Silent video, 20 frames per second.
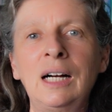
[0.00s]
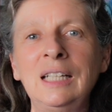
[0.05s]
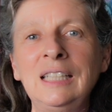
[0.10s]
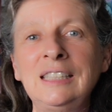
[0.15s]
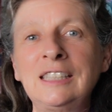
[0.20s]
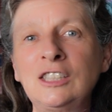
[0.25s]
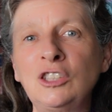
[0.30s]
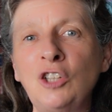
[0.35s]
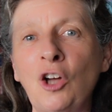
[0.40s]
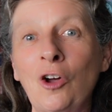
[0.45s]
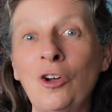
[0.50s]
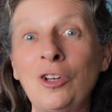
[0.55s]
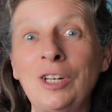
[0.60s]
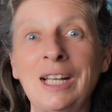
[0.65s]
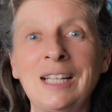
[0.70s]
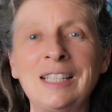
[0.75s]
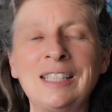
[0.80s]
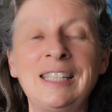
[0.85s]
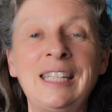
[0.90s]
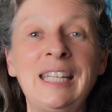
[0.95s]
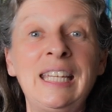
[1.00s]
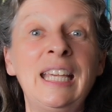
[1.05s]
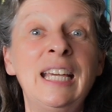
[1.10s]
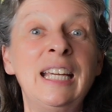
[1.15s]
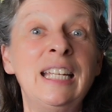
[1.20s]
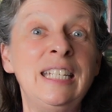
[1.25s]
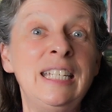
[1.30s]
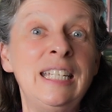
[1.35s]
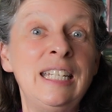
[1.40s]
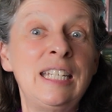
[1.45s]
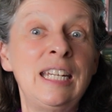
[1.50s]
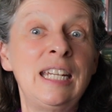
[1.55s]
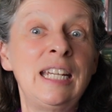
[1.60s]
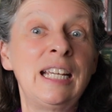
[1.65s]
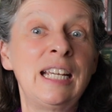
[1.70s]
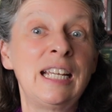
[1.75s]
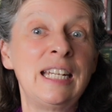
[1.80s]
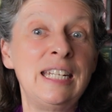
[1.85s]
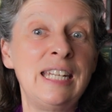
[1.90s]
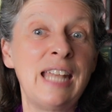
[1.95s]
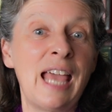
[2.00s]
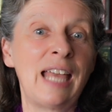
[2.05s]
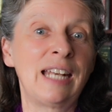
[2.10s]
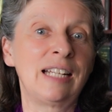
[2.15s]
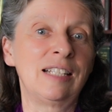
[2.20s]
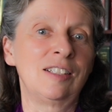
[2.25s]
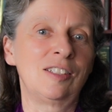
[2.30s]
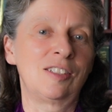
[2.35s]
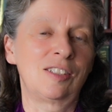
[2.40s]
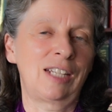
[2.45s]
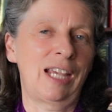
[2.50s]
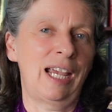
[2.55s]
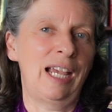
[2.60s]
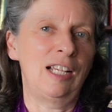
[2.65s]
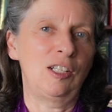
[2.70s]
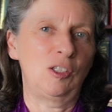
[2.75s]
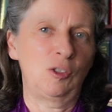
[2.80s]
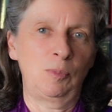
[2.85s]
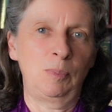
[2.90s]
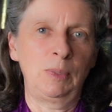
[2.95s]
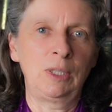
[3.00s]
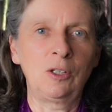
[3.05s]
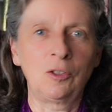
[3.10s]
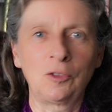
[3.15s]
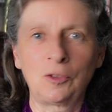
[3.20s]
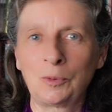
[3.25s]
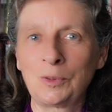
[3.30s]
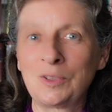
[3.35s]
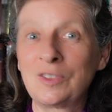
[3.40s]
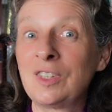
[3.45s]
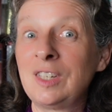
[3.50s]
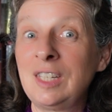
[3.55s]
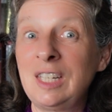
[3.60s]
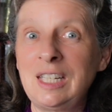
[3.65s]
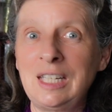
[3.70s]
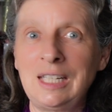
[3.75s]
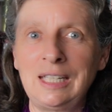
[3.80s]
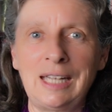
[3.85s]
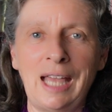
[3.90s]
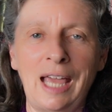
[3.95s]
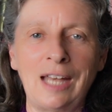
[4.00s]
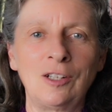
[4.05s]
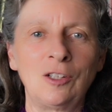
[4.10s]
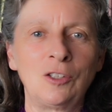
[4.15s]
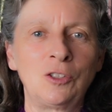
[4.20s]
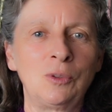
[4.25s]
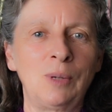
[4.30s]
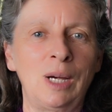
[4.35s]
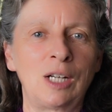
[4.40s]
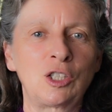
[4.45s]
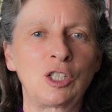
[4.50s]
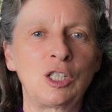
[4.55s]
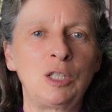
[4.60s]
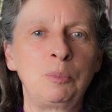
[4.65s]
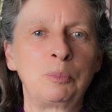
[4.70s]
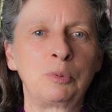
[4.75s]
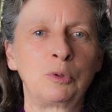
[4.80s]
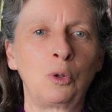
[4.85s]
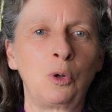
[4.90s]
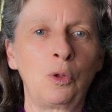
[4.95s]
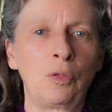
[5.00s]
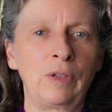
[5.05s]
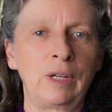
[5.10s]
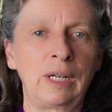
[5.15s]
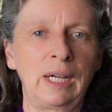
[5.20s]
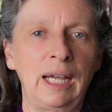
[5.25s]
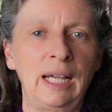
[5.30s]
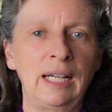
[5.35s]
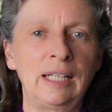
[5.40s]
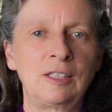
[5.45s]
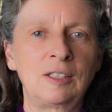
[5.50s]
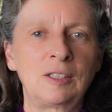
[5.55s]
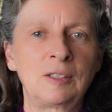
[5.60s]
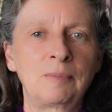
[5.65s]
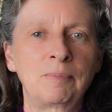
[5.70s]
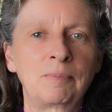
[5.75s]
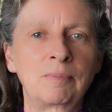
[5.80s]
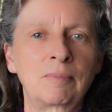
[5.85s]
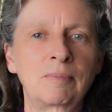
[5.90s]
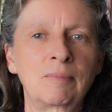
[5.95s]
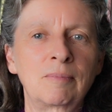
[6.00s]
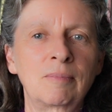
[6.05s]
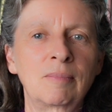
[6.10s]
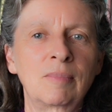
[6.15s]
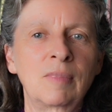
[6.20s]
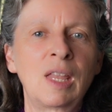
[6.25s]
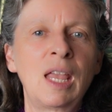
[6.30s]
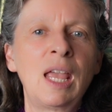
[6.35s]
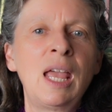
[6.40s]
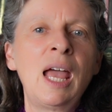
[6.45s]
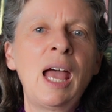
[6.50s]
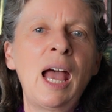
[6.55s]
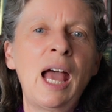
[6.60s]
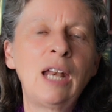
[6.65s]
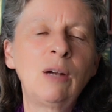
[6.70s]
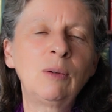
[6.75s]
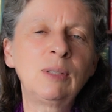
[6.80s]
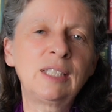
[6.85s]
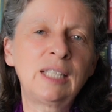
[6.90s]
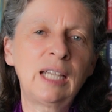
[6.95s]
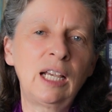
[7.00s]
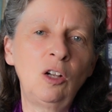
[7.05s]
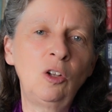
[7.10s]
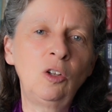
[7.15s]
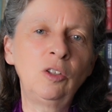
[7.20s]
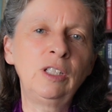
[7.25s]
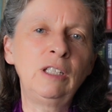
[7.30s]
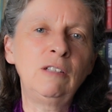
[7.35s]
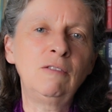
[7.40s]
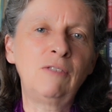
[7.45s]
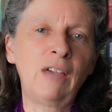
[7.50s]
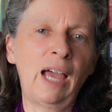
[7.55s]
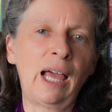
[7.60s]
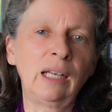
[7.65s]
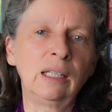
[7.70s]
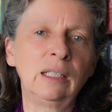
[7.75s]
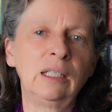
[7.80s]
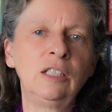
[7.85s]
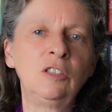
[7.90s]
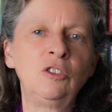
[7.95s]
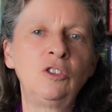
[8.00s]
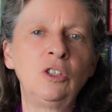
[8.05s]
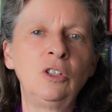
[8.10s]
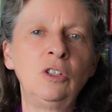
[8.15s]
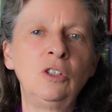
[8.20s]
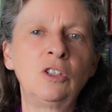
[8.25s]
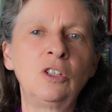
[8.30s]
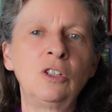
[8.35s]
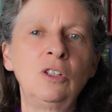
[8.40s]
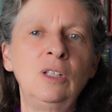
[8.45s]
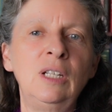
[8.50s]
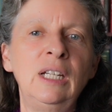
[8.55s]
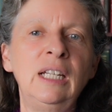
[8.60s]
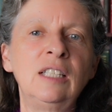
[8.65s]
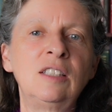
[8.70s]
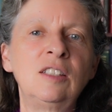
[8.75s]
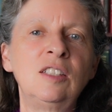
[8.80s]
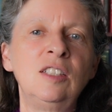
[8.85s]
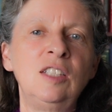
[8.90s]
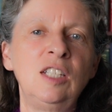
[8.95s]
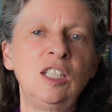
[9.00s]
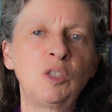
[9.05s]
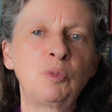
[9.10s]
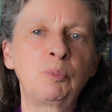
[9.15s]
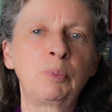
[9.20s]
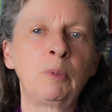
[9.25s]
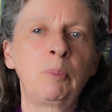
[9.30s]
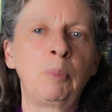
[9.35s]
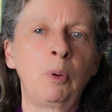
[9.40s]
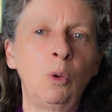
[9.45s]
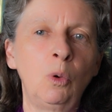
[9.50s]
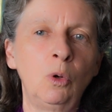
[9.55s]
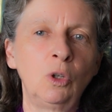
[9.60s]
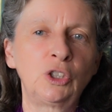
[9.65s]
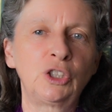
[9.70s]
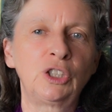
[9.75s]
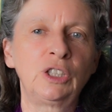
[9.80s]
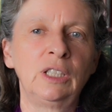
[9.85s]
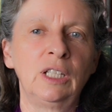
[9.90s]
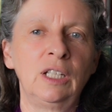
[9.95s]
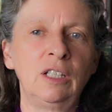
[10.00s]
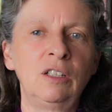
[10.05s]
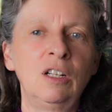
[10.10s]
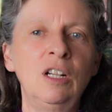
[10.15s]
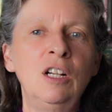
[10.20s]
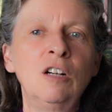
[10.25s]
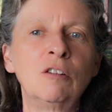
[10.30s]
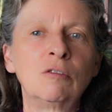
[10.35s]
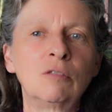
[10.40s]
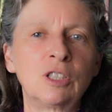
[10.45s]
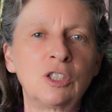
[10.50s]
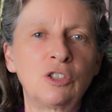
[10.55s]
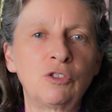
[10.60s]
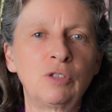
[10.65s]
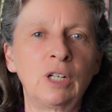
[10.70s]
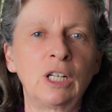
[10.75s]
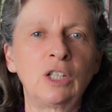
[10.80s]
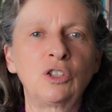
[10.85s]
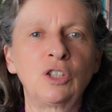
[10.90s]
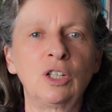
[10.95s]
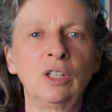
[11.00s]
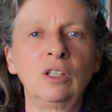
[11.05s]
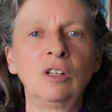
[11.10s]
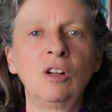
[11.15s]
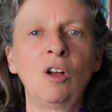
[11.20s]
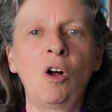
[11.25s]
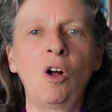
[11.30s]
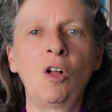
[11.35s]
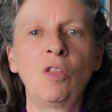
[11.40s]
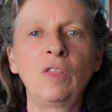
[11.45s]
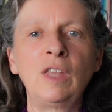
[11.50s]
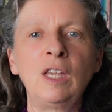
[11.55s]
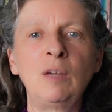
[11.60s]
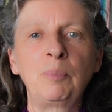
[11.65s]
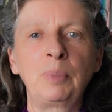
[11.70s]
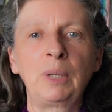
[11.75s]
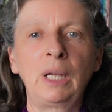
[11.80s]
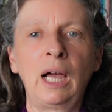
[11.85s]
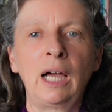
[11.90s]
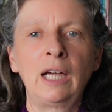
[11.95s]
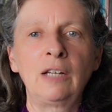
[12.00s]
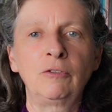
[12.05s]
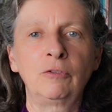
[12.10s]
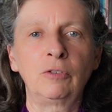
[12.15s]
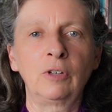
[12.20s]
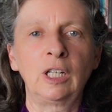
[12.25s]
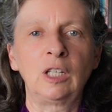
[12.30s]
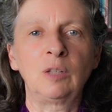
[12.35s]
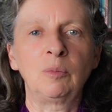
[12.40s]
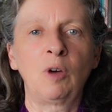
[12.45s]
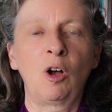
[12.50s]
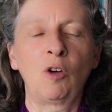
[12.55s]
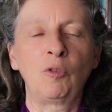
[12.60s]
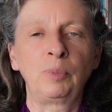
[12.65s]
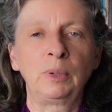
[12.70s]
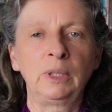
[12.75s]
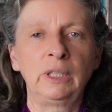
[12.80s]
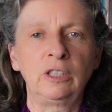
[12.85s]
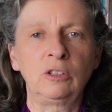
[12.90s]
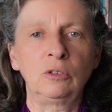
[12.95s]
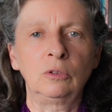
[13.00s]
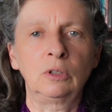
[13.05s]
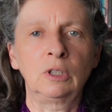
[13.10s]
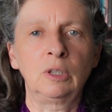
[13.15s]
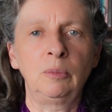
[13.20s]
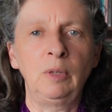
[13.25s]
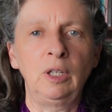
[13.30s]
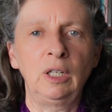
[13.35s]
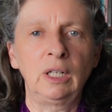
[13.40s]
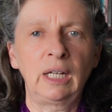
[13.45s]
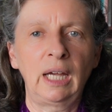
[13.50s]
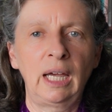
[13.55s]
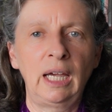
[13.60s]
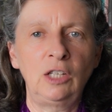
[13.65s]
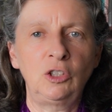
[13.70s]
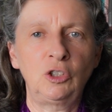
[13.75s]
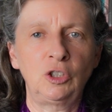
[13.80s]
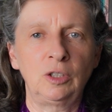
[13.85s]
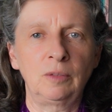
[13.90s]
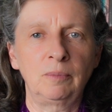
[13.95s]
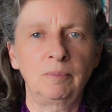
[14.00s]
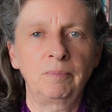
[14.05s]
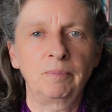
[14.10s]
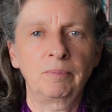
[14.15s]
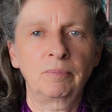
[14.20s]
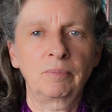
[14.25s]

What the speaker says: It's known as the Knitting Nanas case because it was the Knitting Nanas who actually brought the case. And it was held invalid due to its disproportionate restriction on the implied freedom of political communication.